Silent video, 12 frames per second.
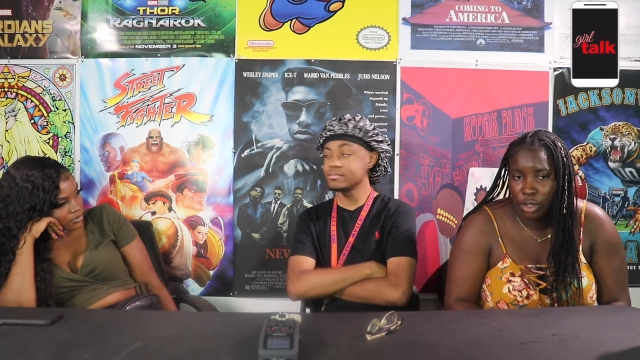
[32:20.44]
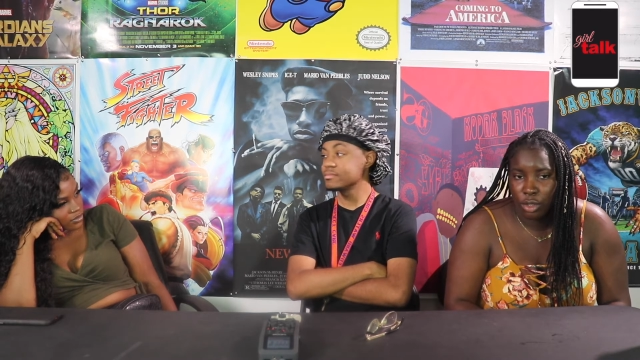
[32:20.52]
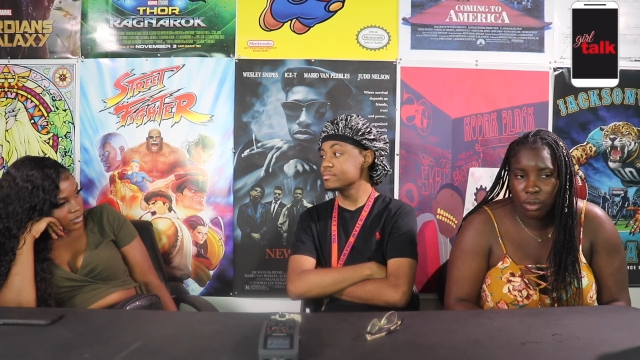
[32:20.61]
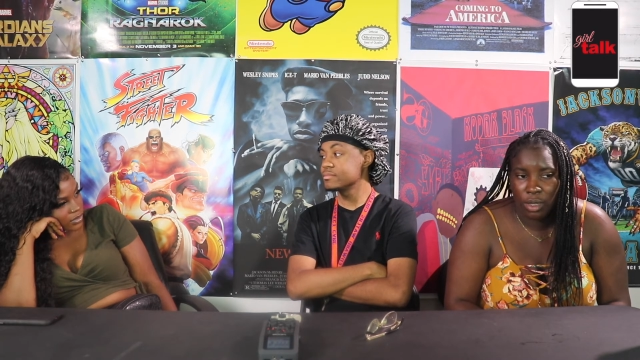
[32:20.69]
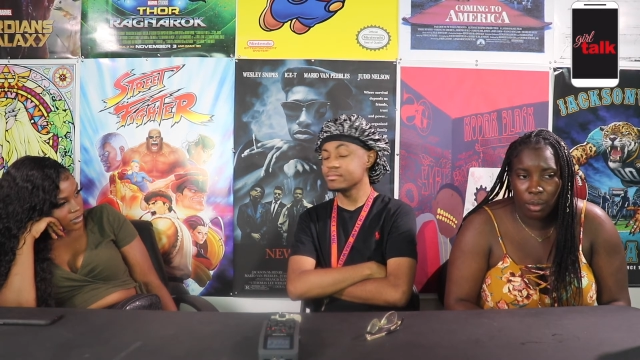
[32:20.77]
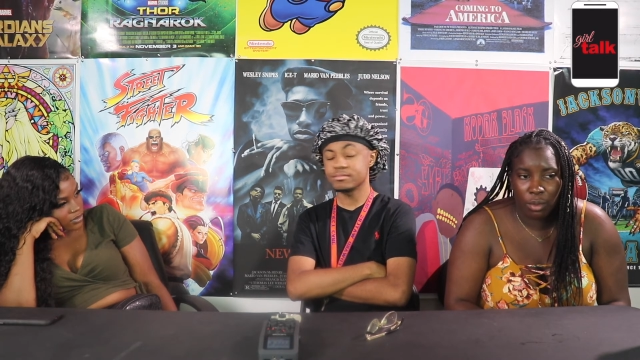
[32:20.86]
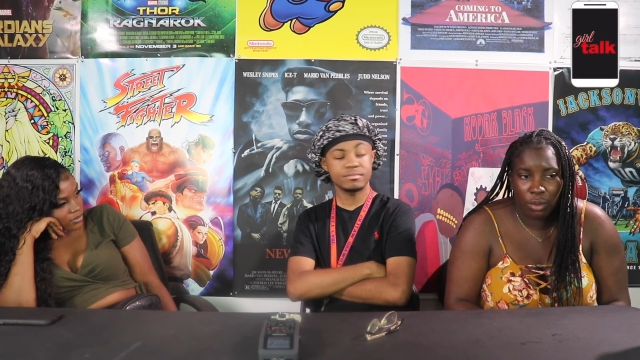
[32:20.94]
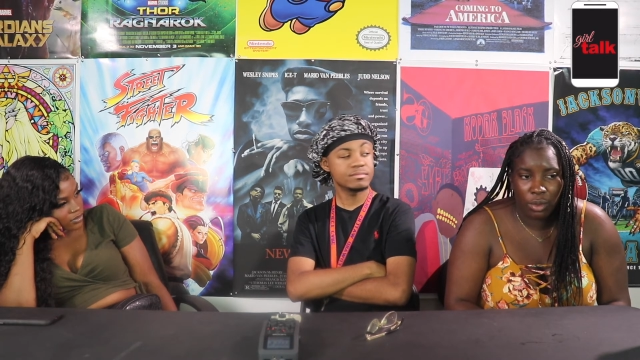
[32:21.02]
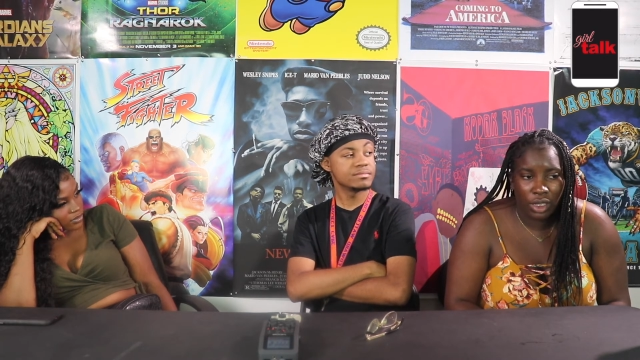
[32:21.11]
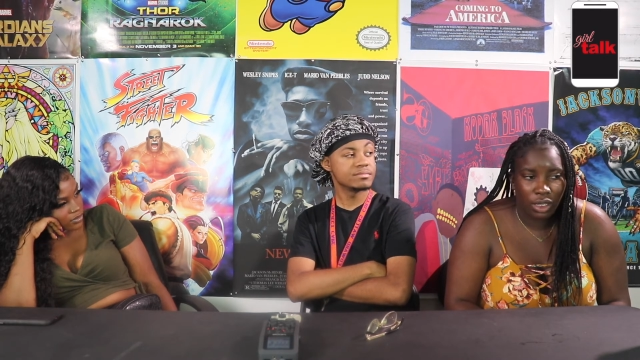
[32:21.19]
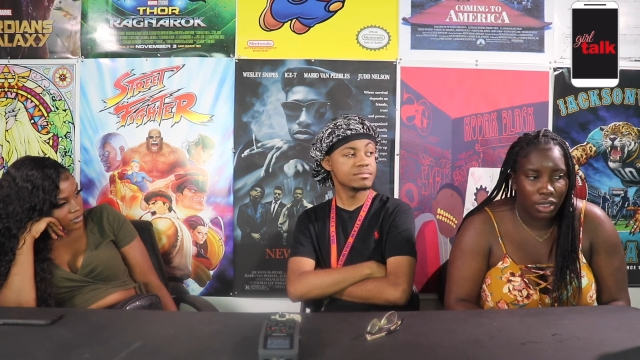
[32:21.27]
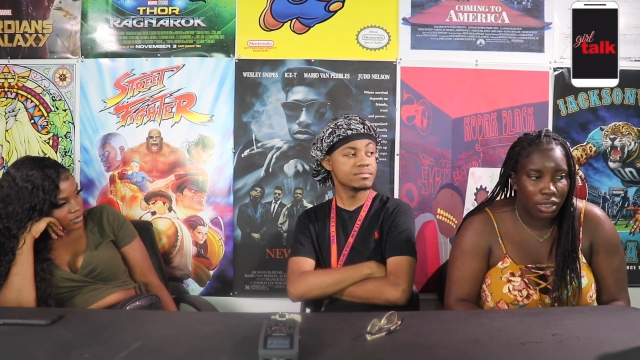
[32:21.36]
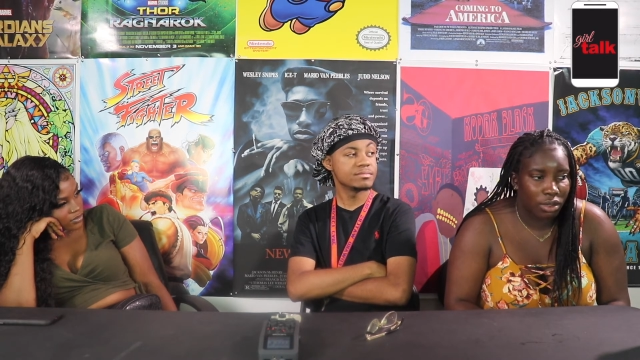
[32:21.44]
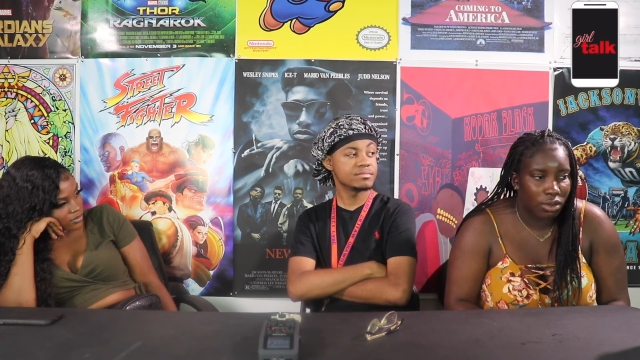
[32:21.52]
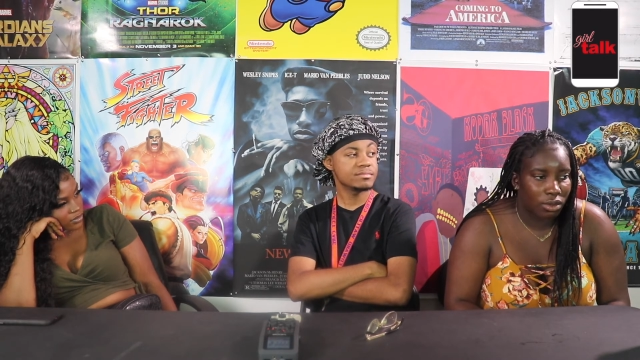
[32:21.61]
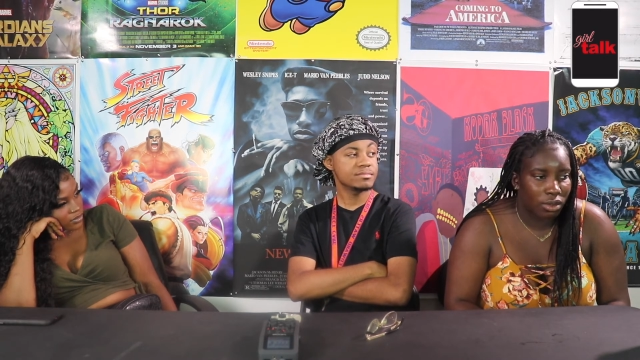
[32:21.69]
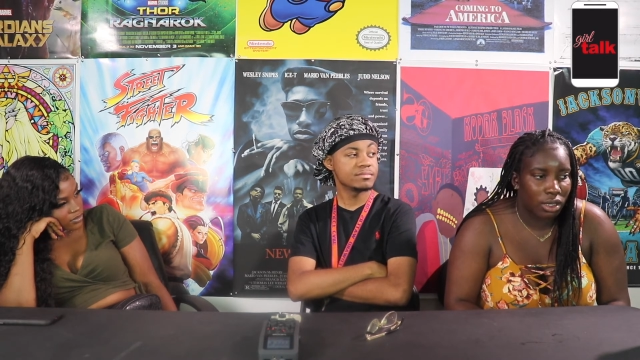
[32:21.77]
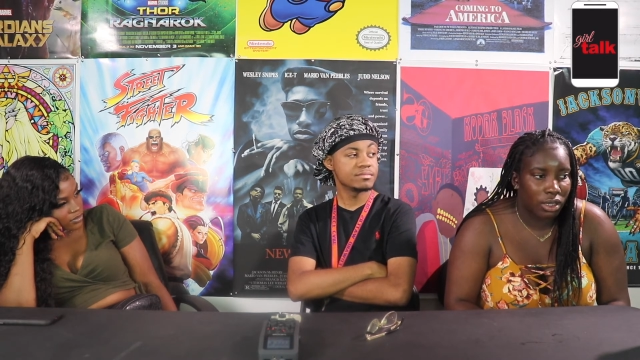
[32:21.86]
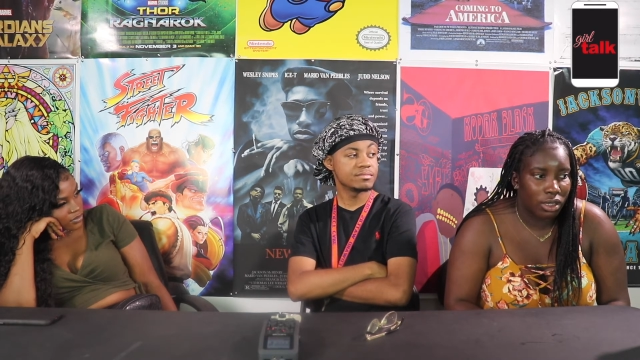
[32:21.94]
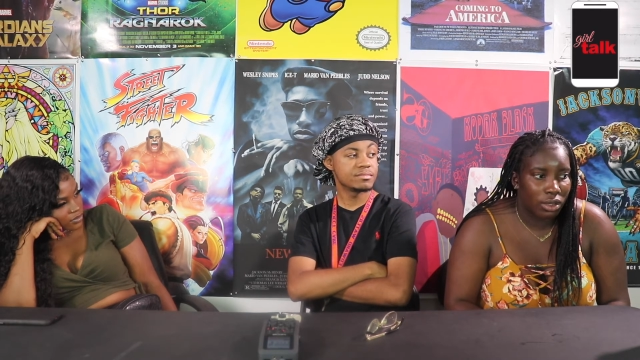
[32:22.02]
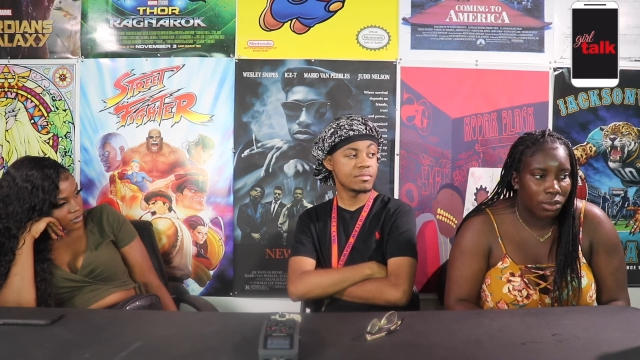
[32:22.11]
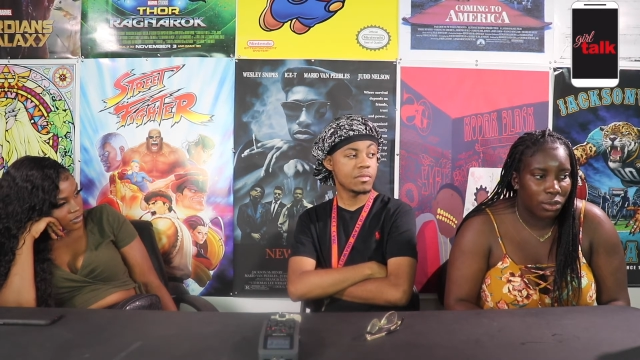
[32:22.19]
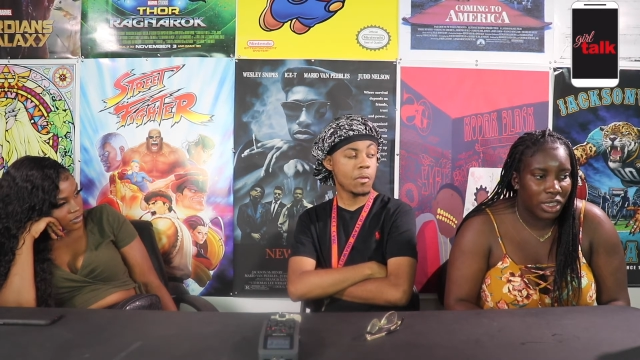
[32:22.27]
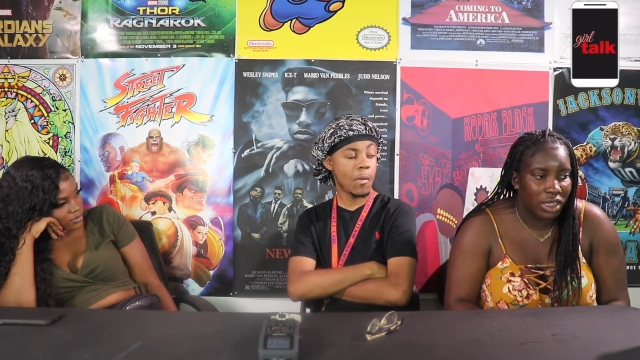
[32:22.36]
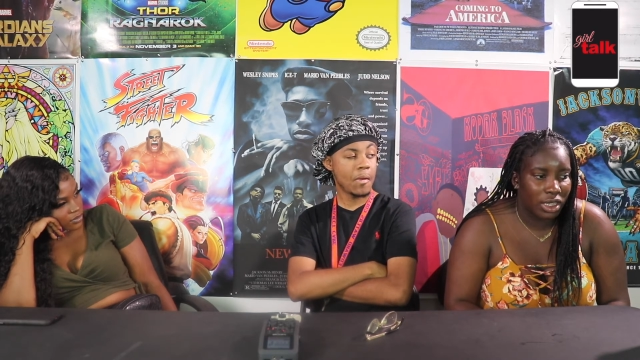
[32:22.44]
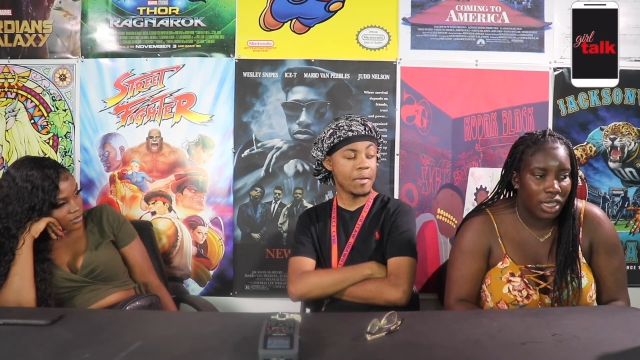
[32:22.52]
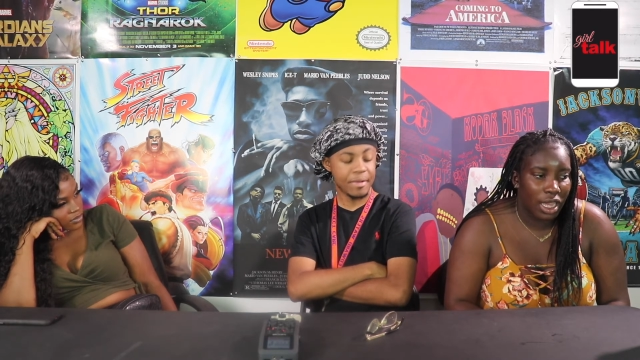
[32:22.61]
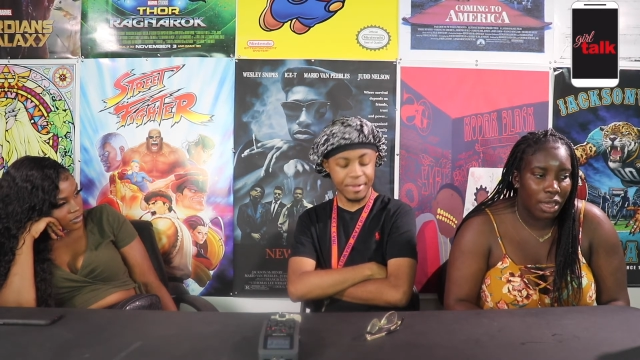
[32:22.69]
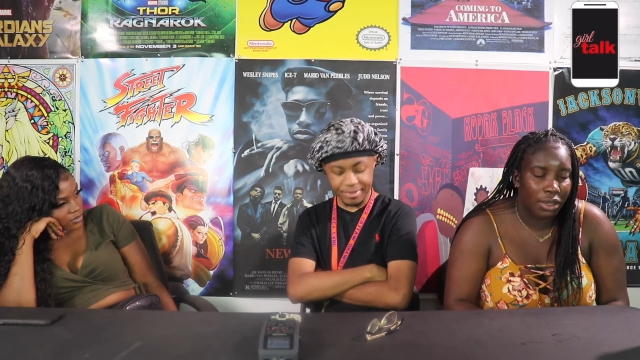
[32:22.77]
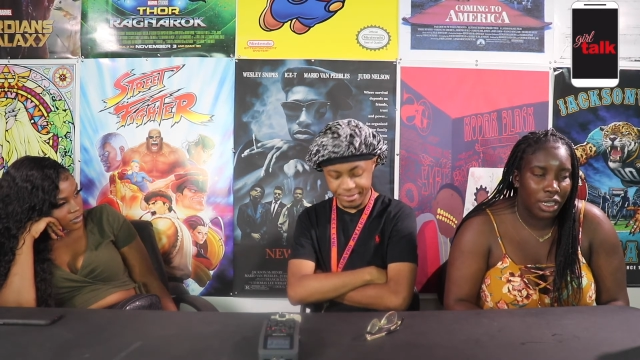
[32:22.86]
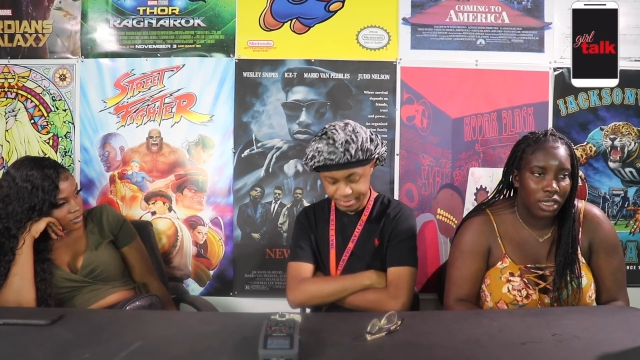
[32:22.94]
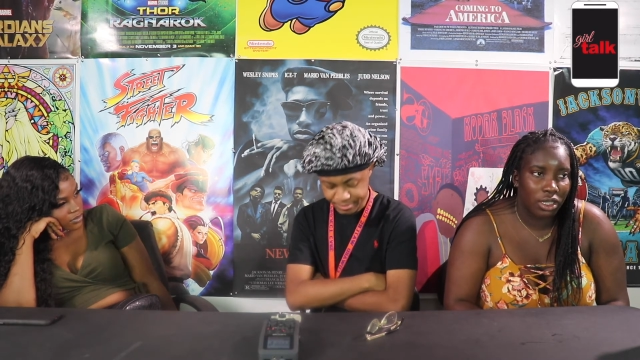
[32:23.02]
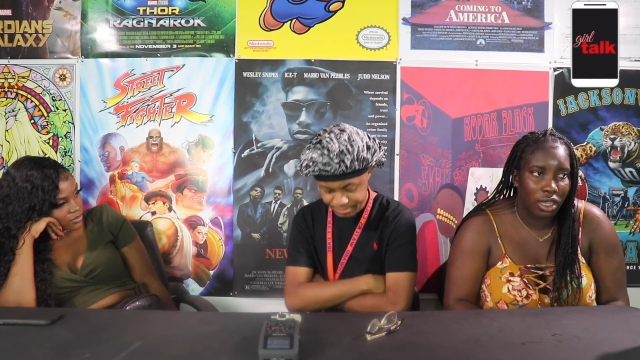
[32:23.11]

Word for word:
Speaker 1: True, but I mean we just we see how it